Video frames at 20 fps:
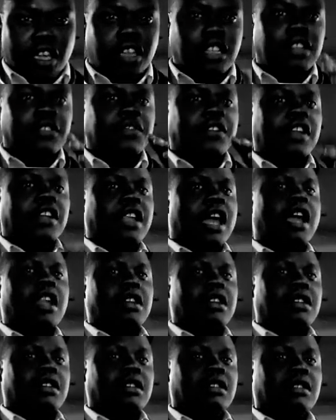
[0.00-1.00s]
a different
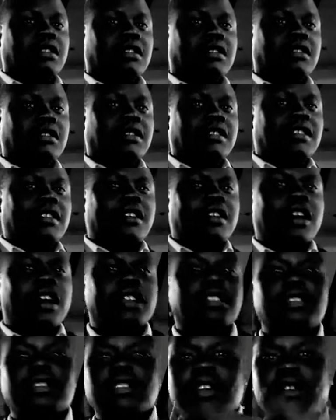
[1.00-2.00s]
land
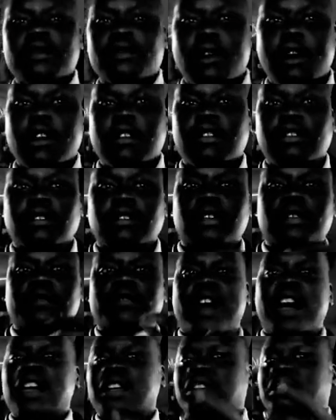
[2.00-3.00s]
and they want to
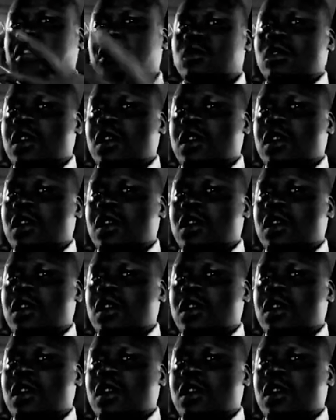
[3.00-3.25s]
find a